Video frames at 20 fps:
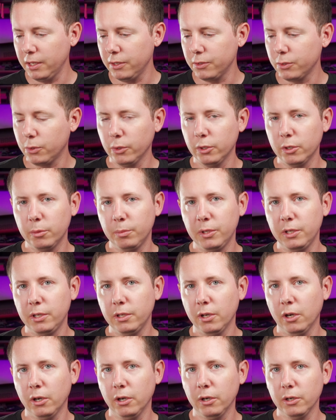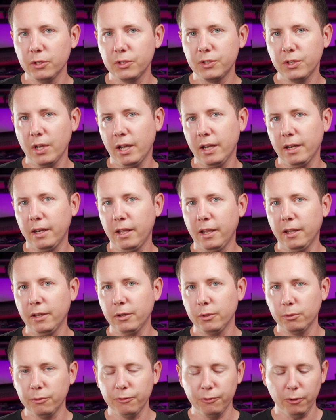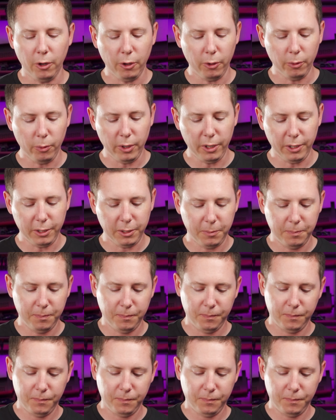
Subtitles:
is going to be our side handle for our rig.